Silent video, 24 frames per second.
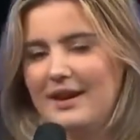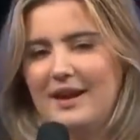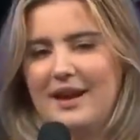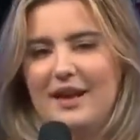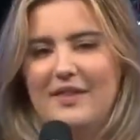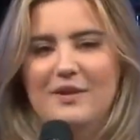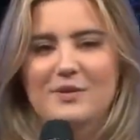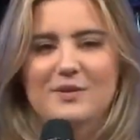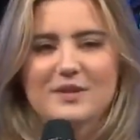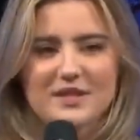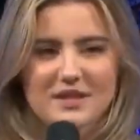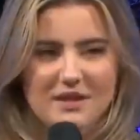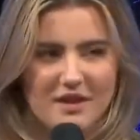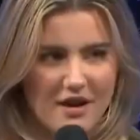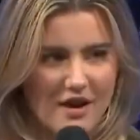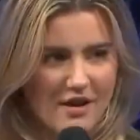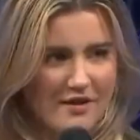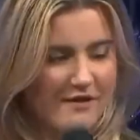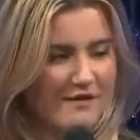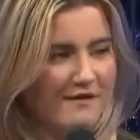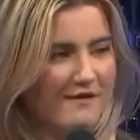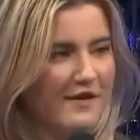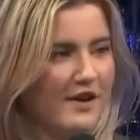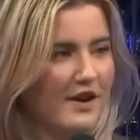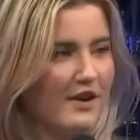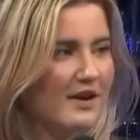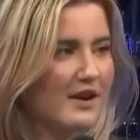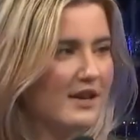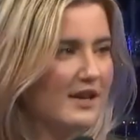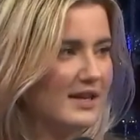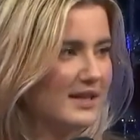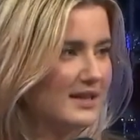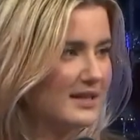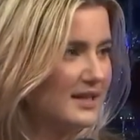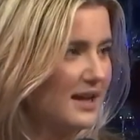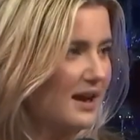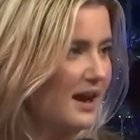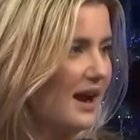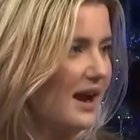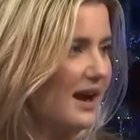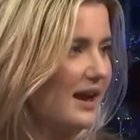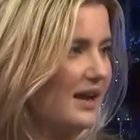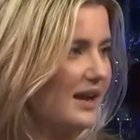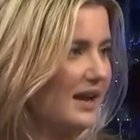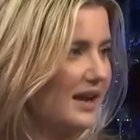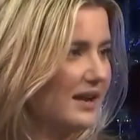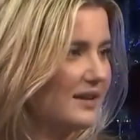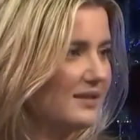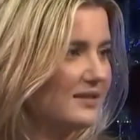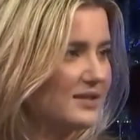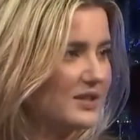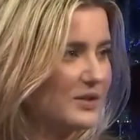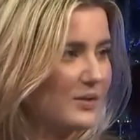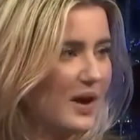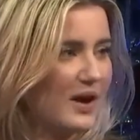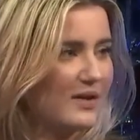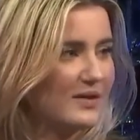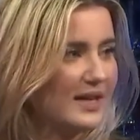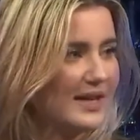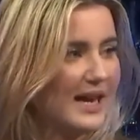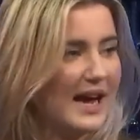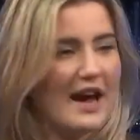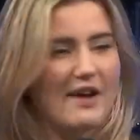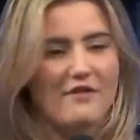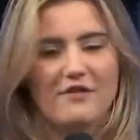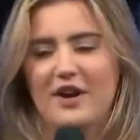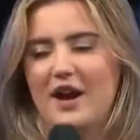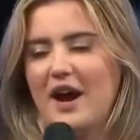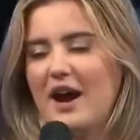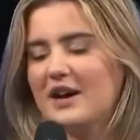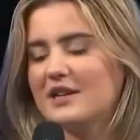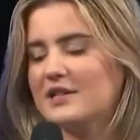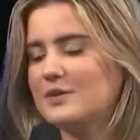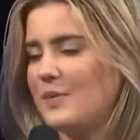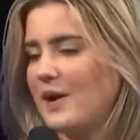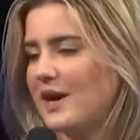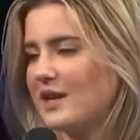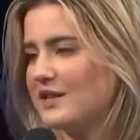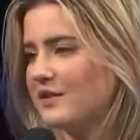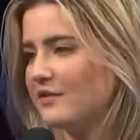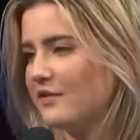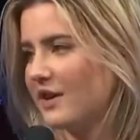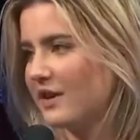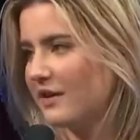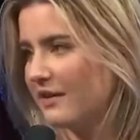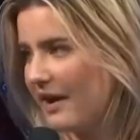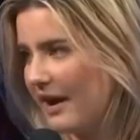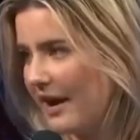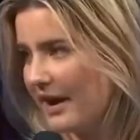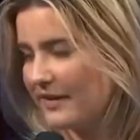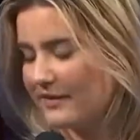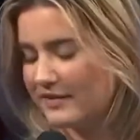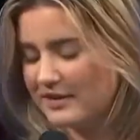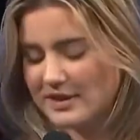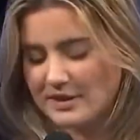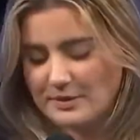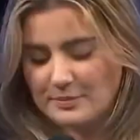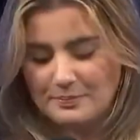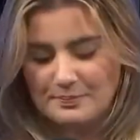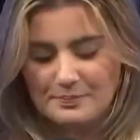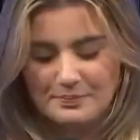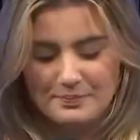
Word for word: And there was a lot of fear and anxiety surrounding every aspect of our lives.